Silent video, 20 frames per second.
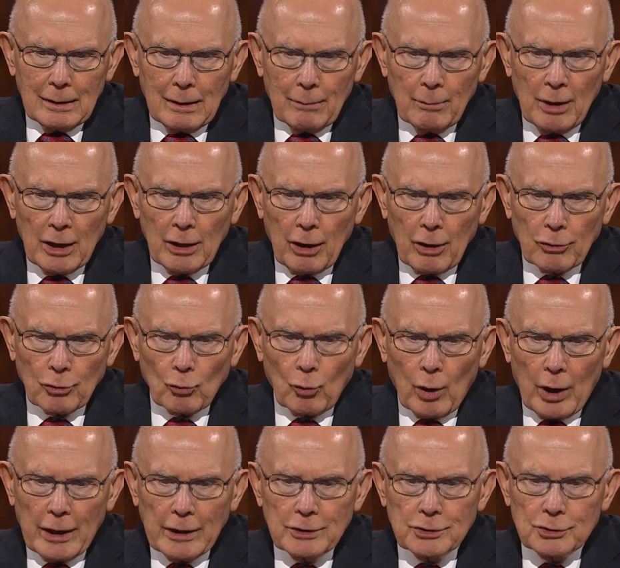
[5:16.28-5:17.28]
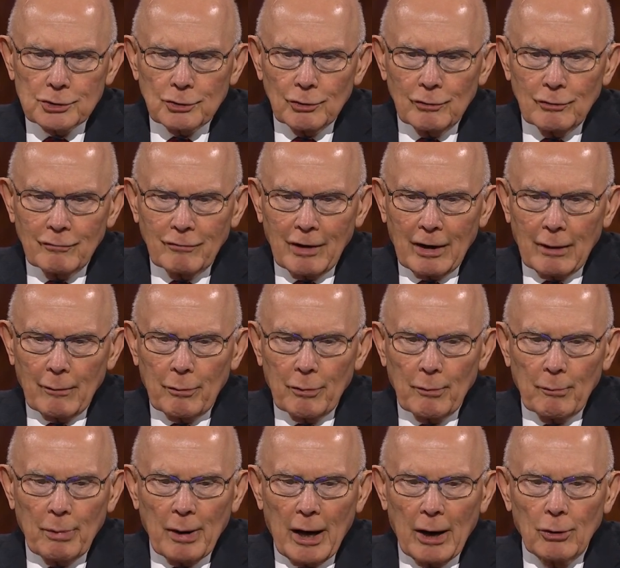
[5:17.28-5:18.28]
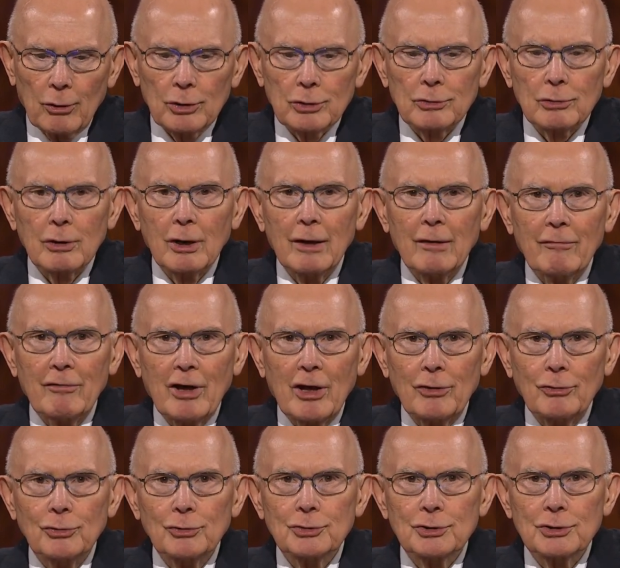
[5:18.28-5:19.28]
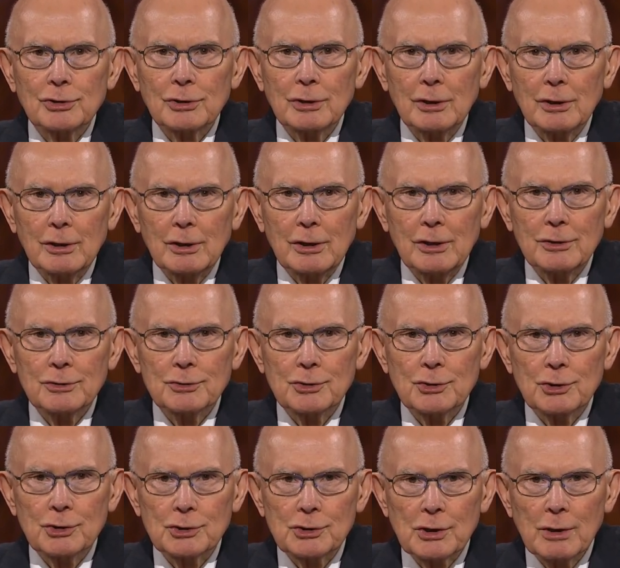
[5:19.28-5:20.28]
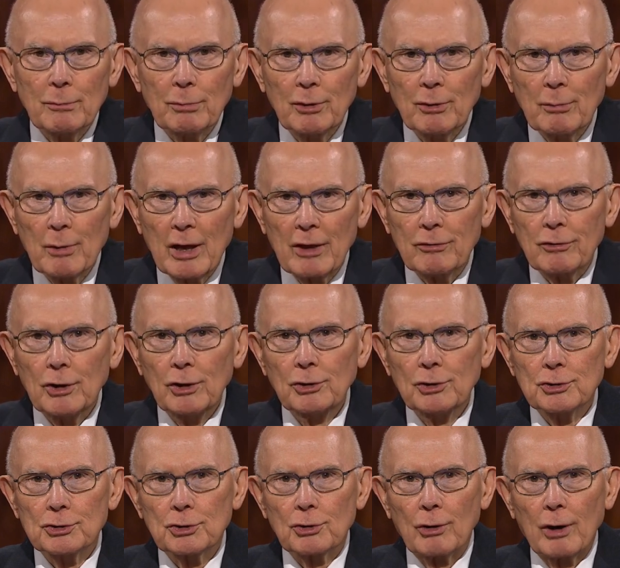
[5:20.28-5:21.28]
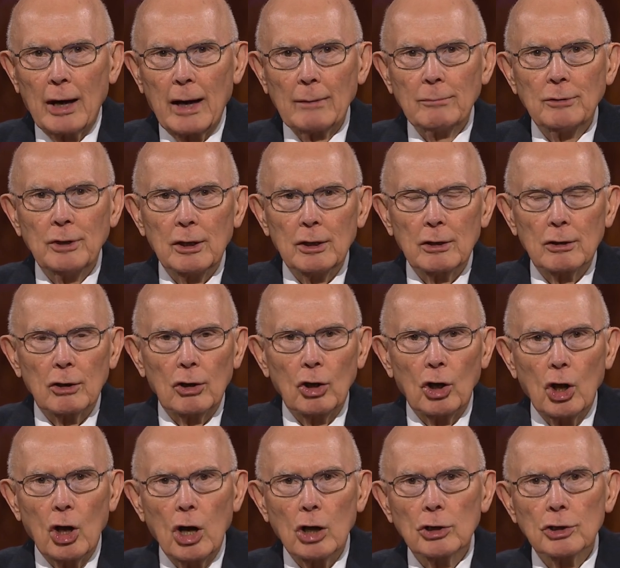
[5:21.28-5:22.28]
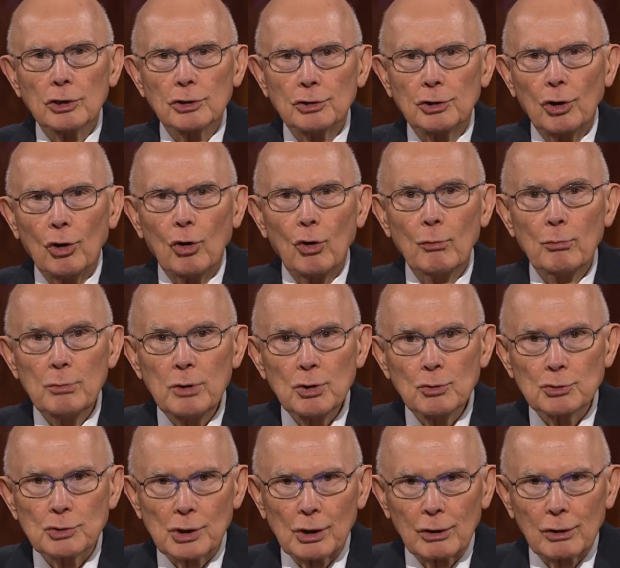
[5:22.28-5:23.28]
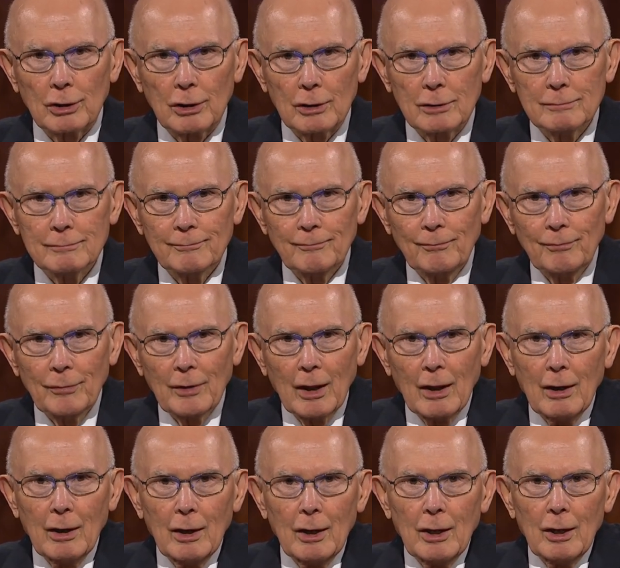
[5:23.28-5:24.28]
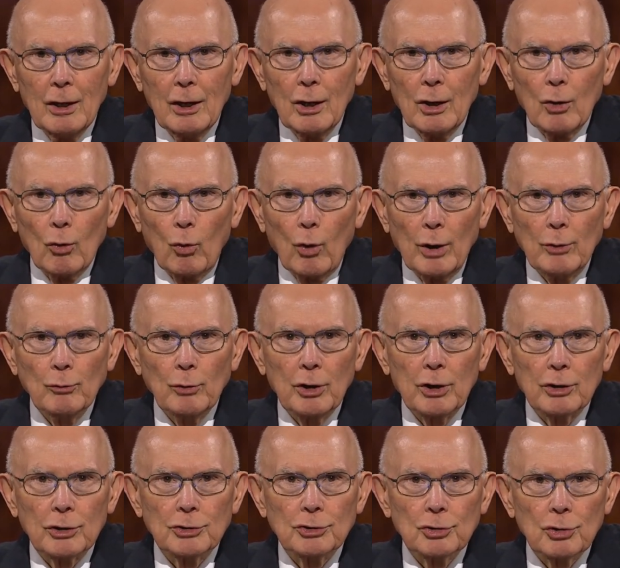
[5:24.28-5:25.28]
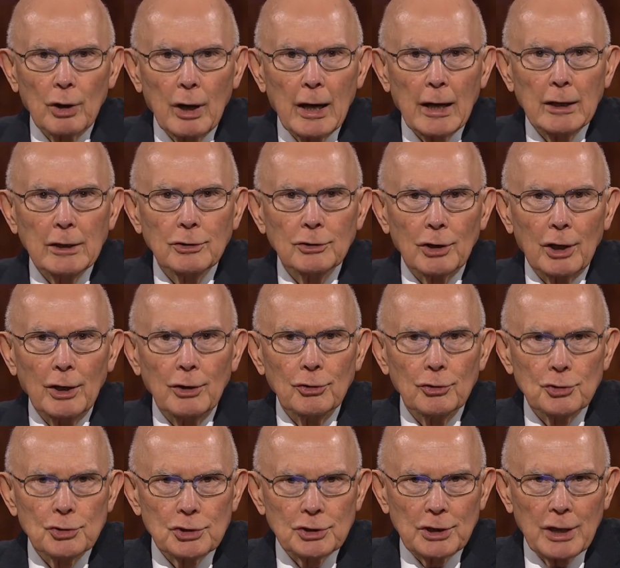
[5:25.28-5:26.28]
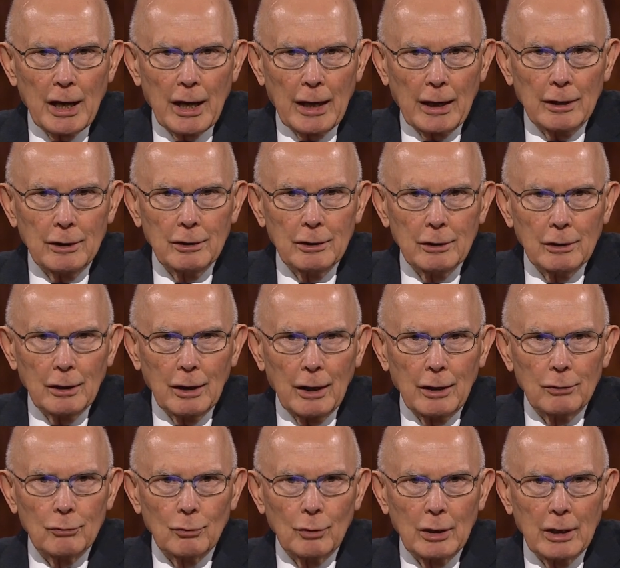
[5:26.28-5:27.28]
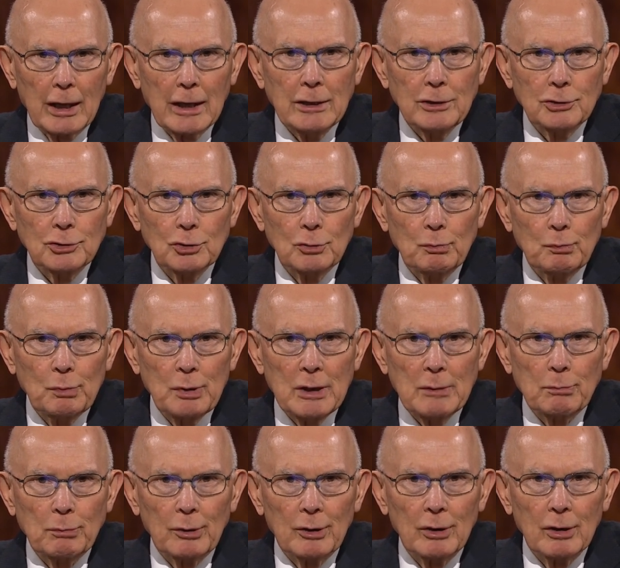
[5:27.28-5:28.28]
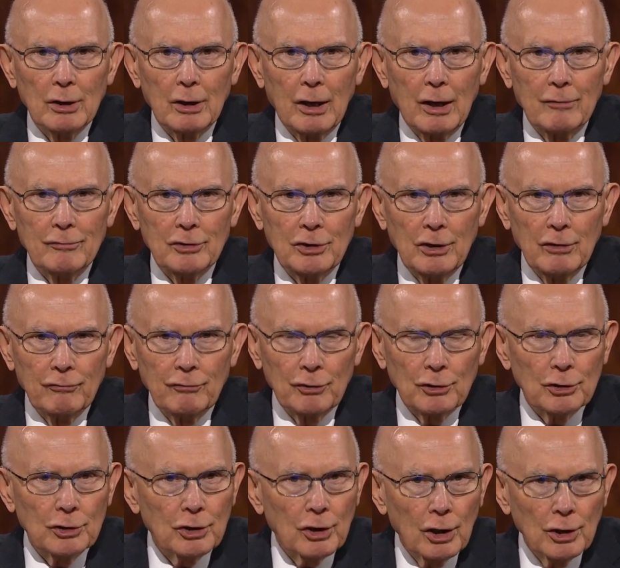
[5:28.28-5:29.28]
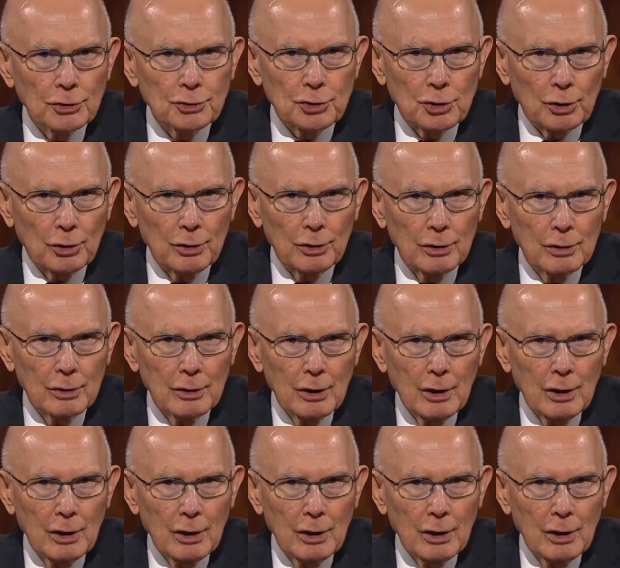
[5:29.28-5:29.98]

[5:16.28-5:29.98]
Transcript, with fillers: Among other ways to develop the power to love others is the simple method described in a long-ago musical. When we are trying to understand and relate to people of a different culture,